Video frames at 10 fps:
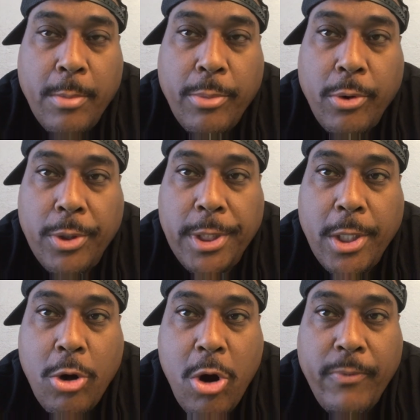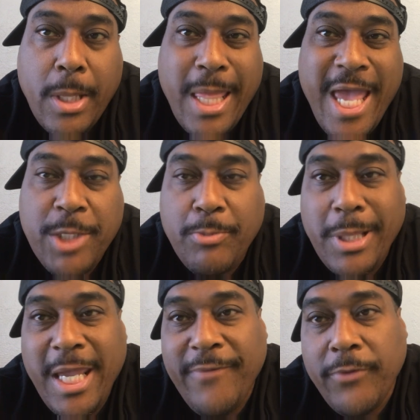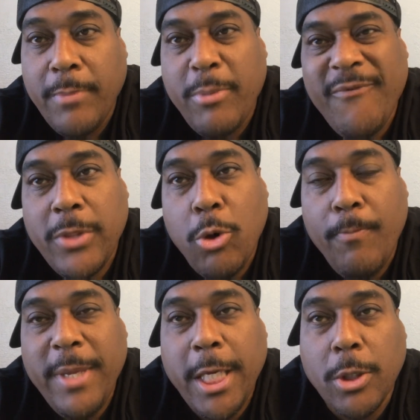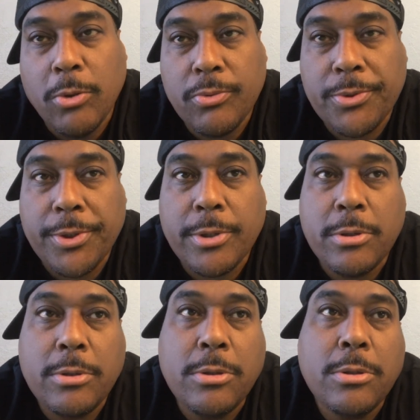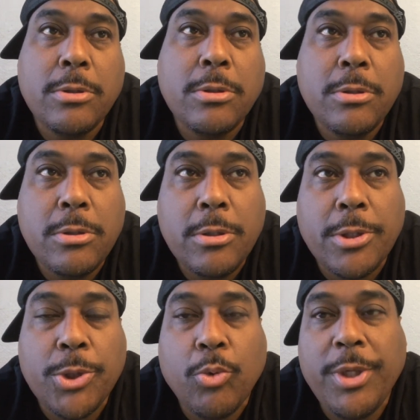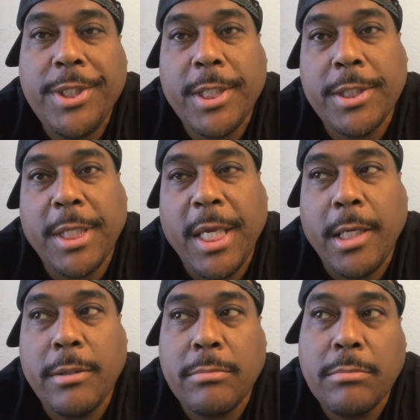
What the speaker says: Percy Harvin last played for the Buffalo Bills, 2016.